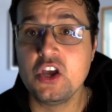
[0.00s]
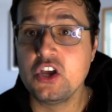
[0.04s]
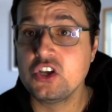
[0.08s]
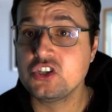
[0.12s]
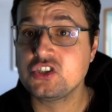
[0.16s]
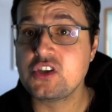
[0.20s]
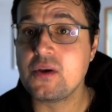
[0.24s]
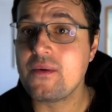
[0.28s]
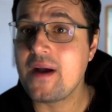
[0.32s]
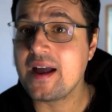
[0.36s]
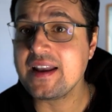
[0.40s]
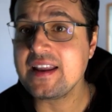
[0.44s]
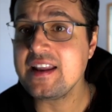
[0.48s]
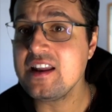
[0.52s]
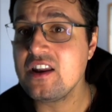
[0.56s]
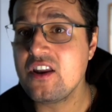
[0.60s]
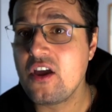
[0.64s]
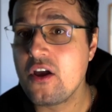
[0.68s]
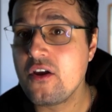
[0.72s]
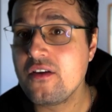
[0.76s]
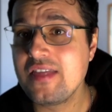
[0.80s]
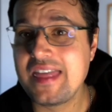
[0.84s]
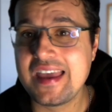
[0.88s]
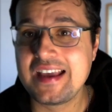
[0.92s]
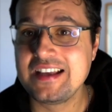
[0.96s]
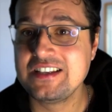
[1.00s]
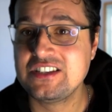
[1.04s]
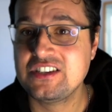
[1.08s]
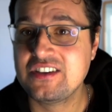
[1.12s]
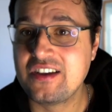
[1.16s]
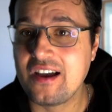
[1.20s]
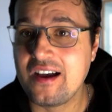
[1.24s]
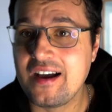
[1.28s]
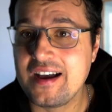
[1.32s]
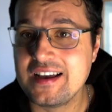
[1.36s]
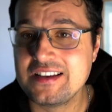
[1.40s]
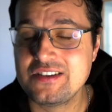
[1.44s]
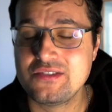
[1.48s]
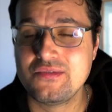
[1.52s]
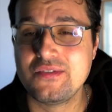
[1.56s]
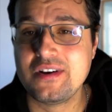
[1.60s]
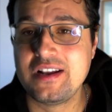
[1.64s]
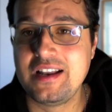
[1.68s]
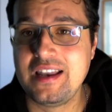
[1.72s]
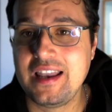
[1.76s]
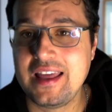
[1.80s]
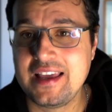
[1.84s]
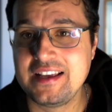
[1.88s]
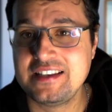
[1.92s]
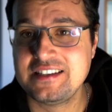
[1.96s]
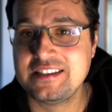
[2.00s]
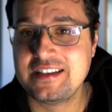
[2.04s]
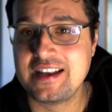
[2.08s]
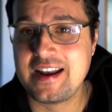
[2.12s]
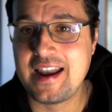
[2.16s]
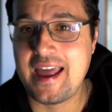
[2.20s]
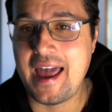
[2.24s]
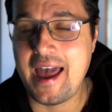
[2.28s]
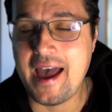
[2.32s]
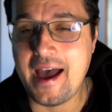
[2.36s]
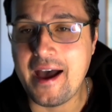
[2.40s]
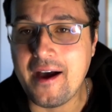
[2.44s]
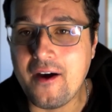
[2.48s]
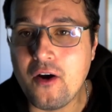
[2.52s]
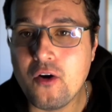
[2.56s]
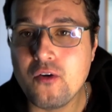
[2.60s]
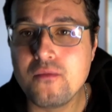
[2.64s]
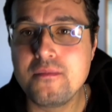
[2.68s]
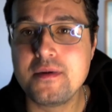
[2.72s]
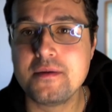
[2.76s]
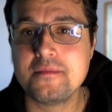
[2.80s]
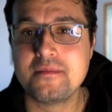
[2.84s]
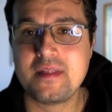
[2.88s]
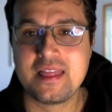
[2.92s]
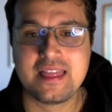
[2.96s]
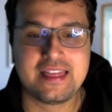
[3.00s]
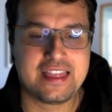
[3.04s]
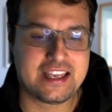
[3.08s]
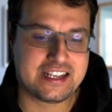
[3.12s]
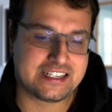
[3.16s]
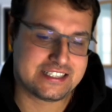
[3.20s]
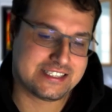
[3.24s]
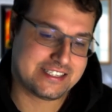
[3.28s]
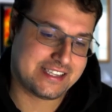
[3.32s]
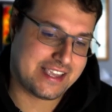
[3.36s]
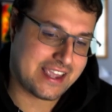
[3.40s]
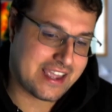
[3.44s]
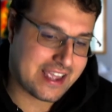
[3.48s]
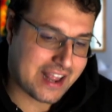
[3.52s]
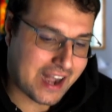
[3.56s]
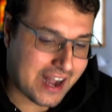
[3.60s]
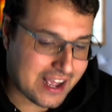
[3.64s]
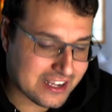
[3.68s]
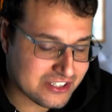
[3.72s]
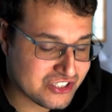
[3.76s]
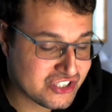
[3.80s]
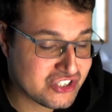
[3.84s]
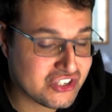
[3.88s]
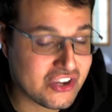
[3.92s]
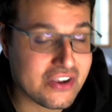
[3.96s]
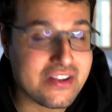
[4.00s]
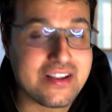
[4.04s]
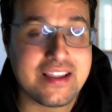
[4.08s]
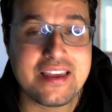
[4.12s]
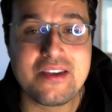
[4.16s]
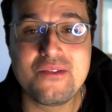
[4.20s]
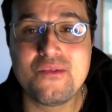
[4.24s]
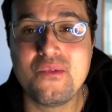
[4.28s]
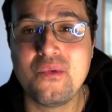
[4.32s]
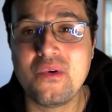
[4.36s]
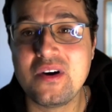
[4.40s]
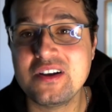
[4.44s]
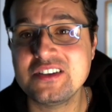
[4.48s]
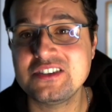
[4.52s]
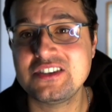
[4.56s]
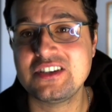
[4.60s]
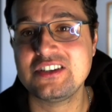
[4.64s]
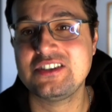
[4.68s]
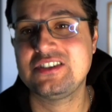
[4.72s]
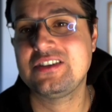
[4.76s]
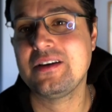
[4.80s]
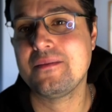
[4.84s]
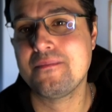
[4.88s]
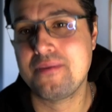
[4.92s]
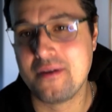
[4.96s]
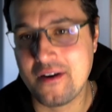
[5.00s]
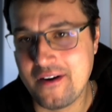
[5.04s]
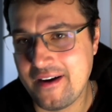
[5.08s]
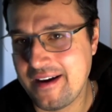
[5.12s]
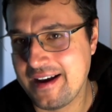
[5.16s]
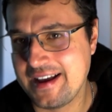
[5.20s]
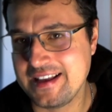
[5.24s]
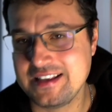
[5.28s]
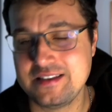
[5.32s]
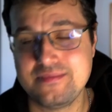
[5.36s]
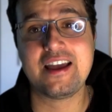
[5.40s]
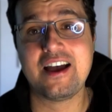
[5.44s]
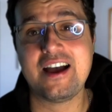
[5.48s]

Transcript: So I didn't know these guys released an album this year, I certainly was surprised.